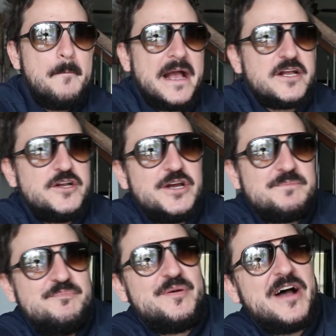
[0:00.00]
My
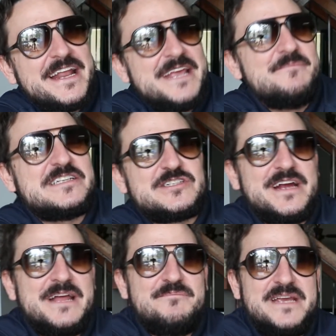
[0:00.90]
good buddy,
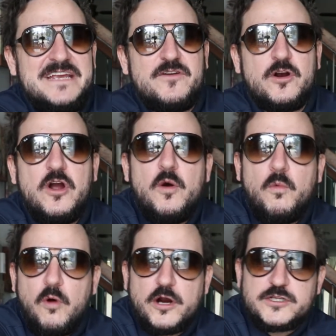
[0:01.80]
Mr. Ed Beaver,
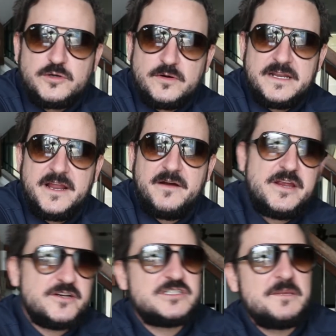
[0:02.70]
worked on it. Now
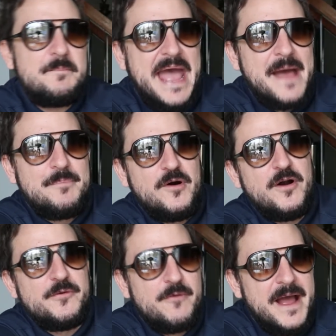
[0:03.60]
here's the bad
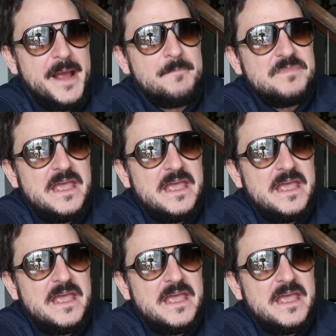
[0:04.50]
part, right?